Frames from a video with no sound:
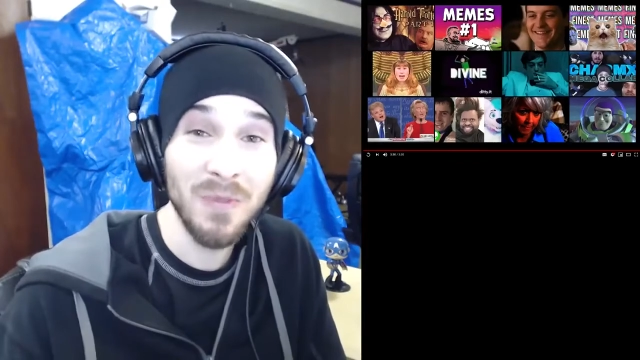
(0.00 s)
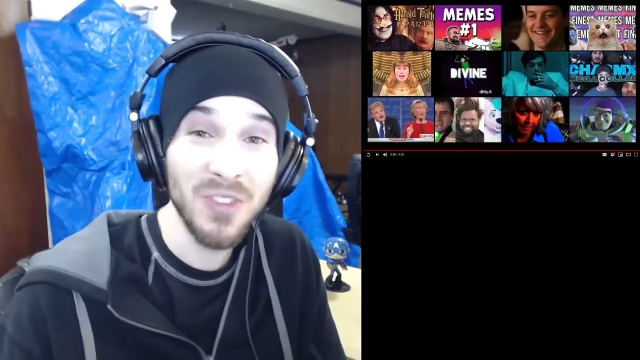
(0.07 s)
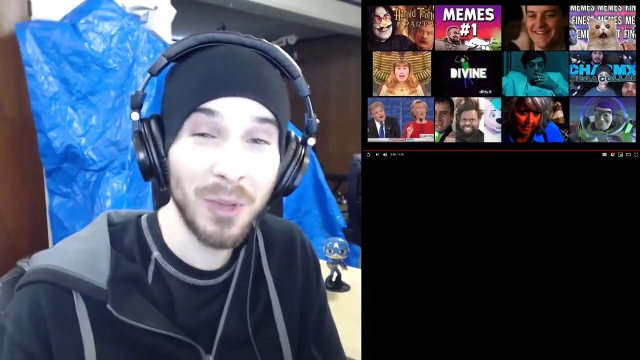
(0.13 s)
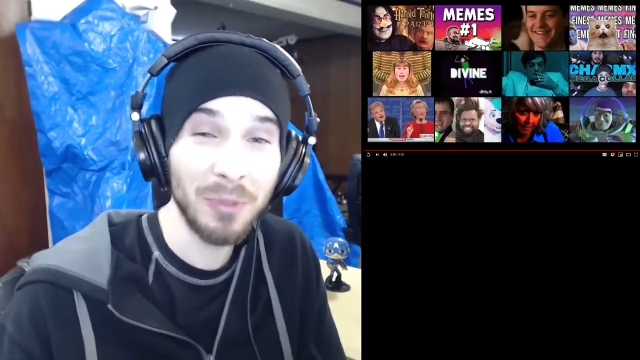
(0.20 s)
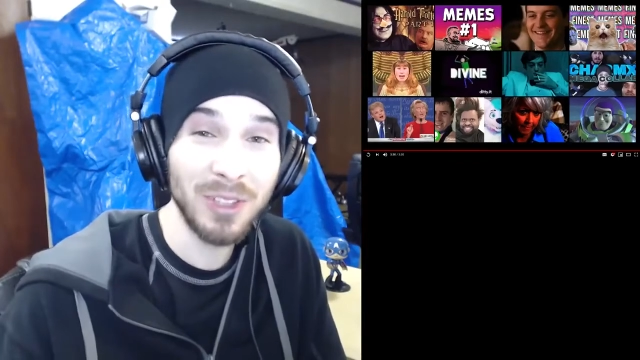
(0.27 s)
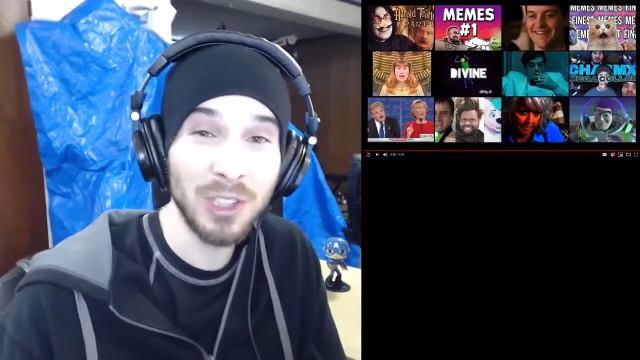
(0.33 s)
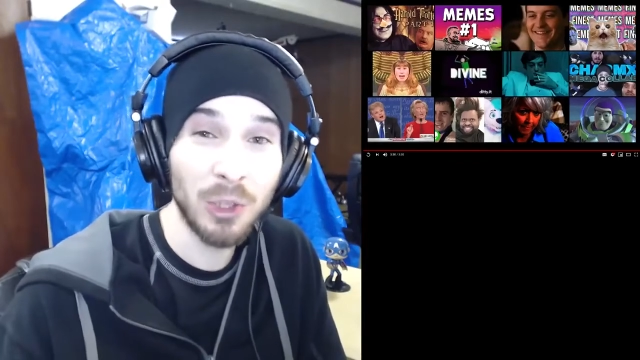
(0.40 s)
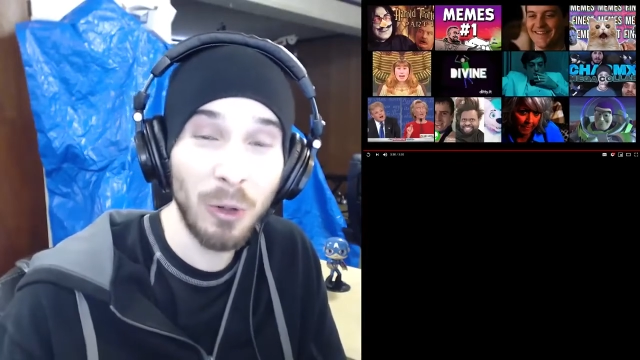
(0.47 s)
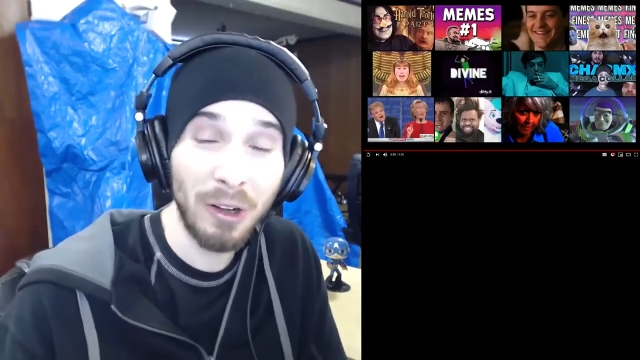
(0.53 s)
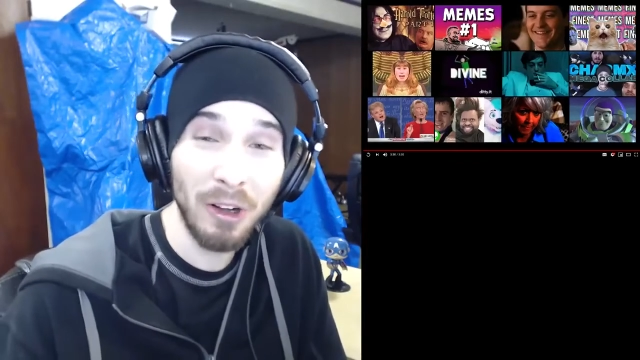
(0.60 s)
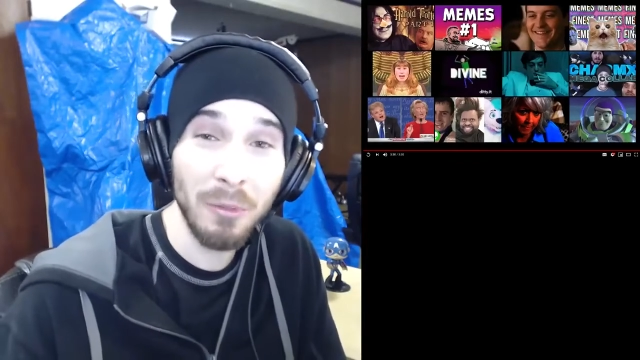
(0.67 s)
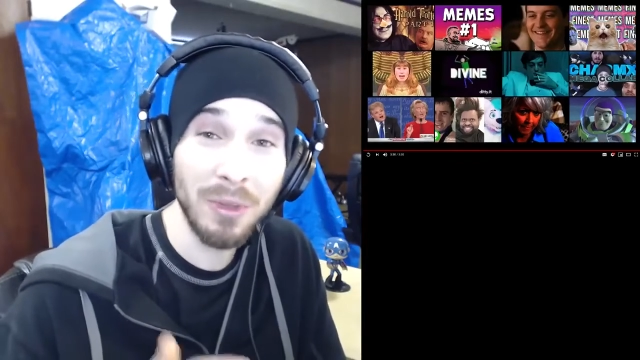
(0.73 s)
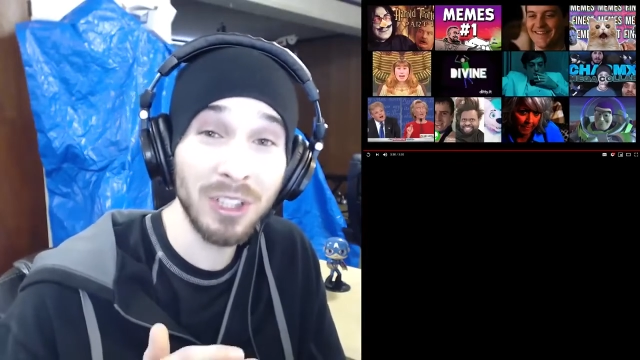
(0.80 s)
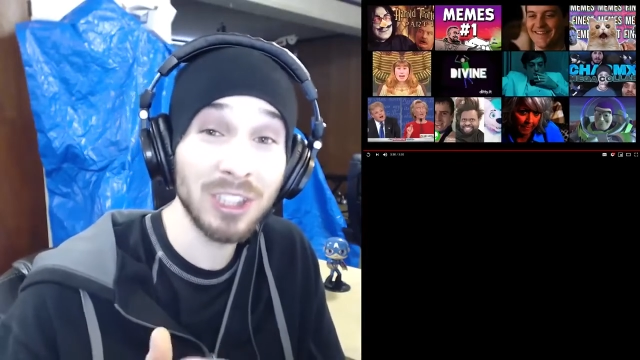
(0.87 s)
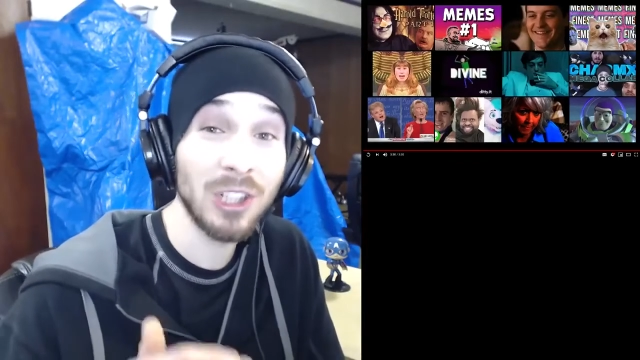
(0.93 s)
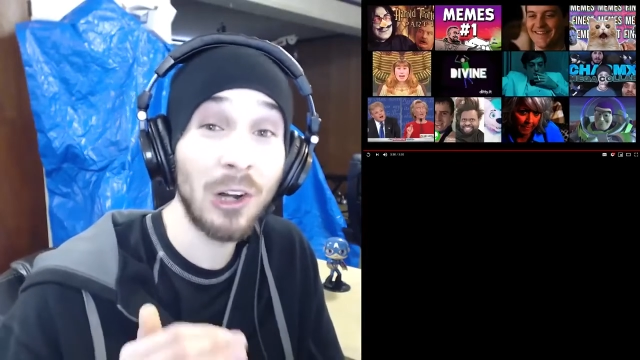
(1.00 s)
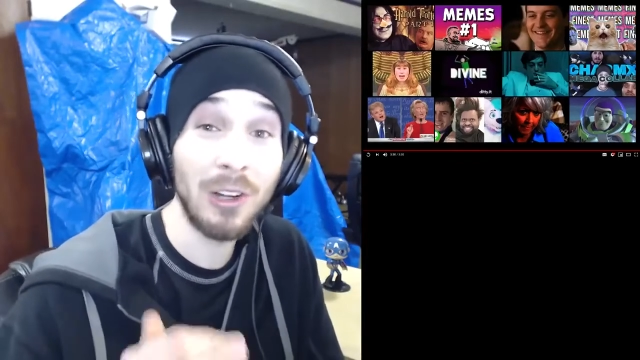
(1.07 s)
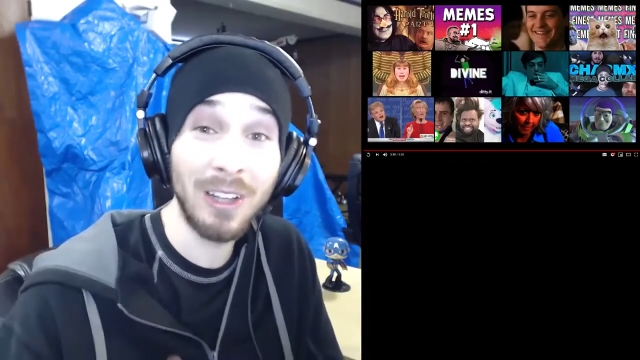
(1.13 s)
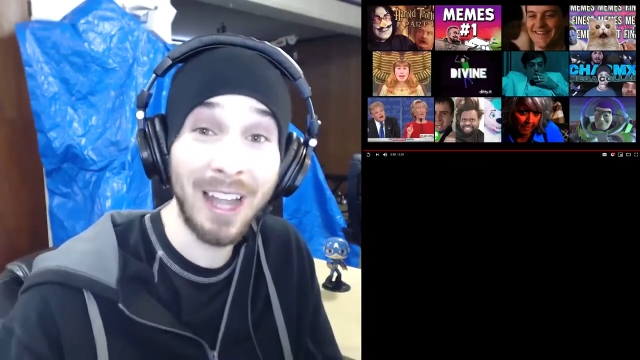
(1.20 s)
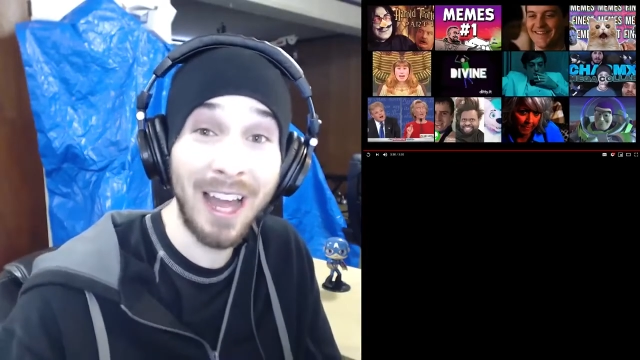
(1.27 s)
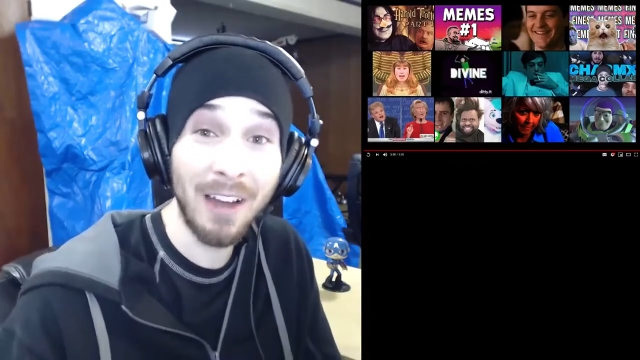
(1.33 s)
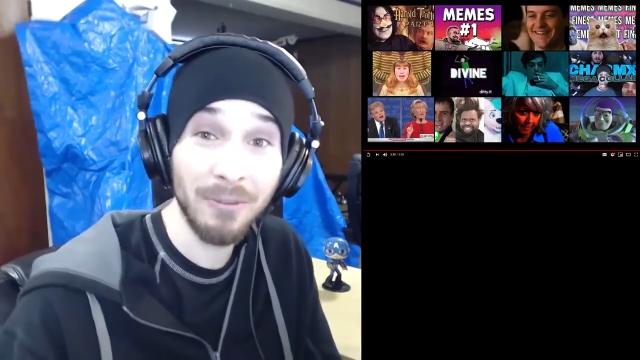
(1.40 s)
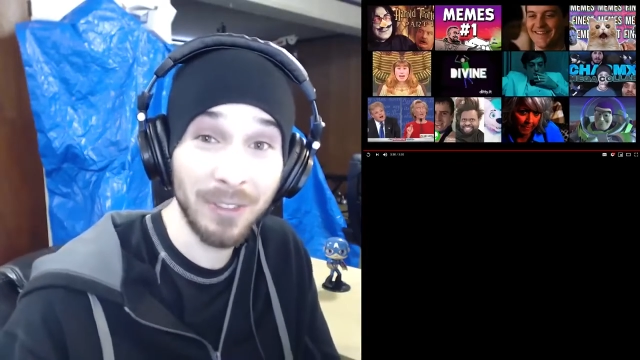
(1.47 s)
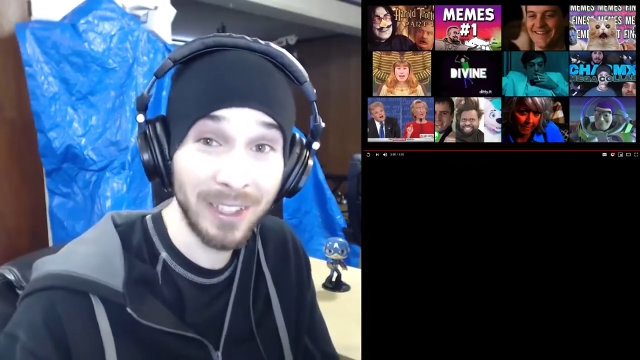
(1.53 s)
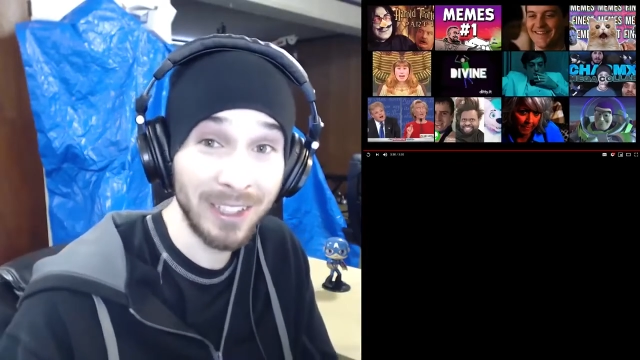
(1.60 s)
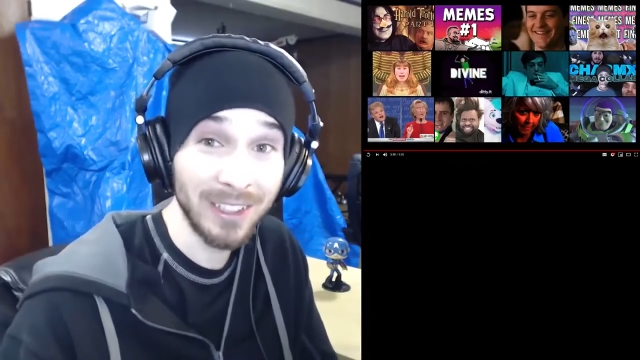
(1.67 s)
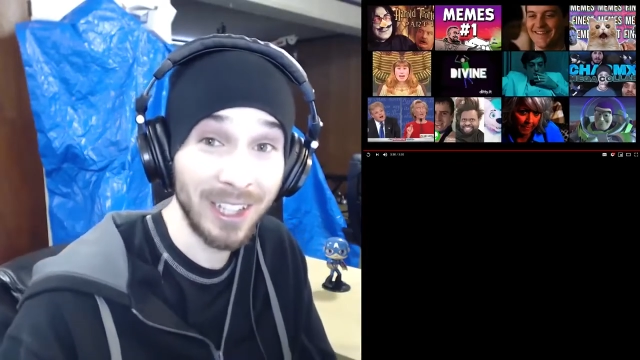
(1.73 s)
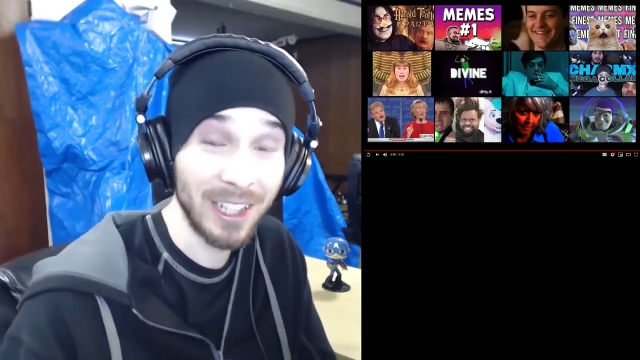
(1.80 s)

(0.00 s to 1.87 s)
something triggered me to start laughing,